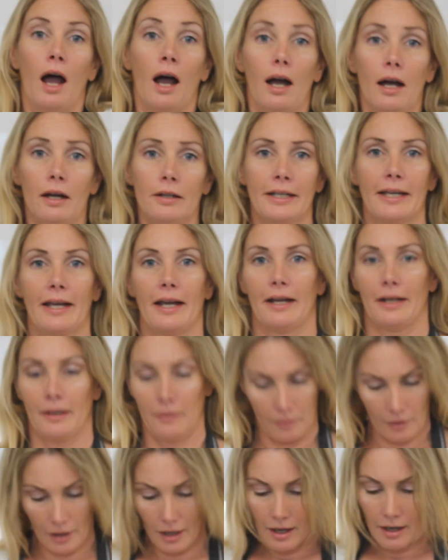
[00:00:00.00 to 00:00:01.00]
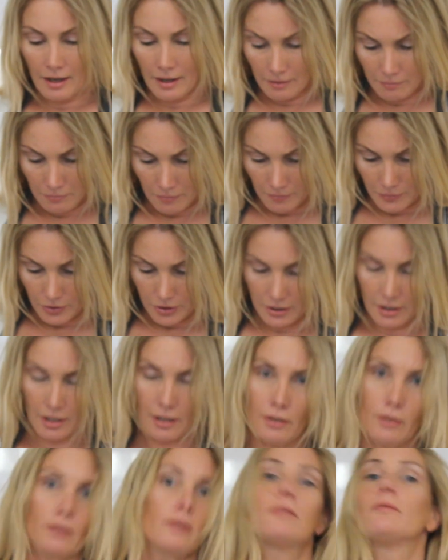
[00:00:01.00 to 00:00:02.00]
Okay,
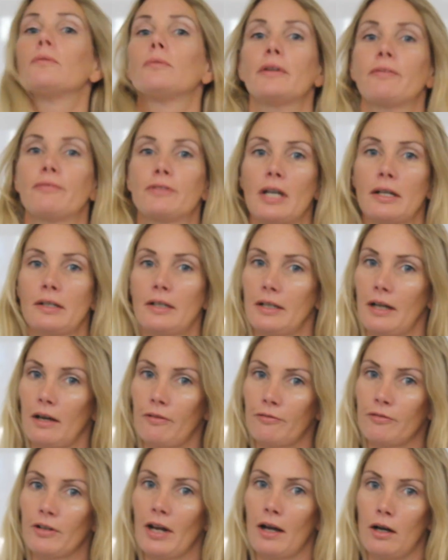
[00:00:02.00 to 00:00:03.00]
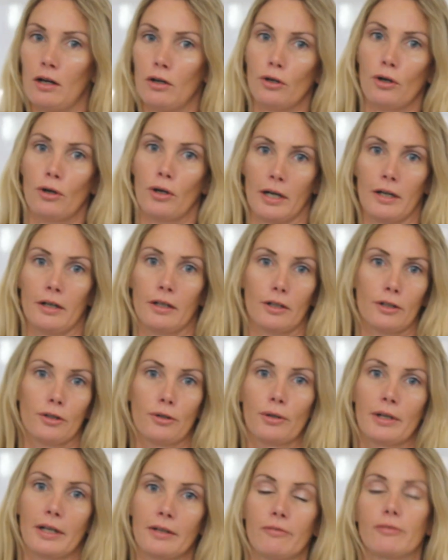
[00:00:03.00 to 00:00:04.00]
so we've done enough now
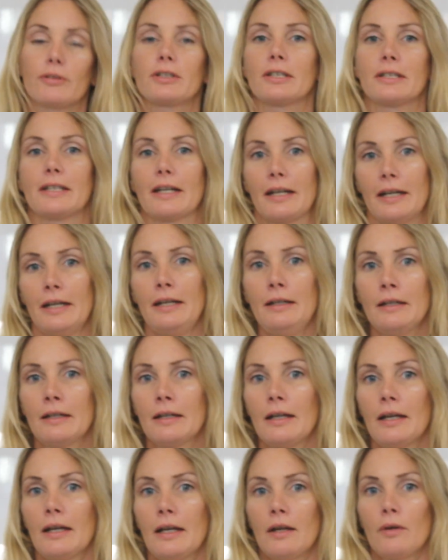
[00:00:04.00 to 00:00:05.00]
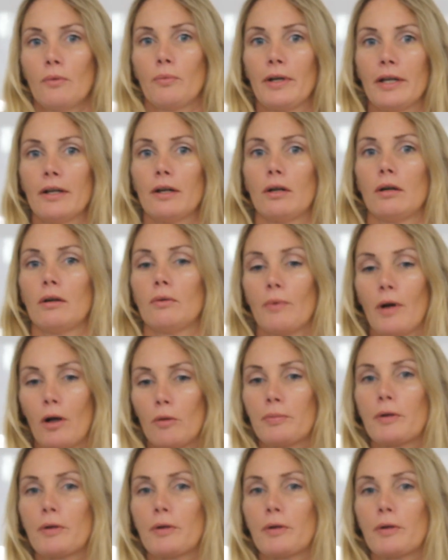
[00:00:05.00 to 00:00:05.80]
cooking for today. We are well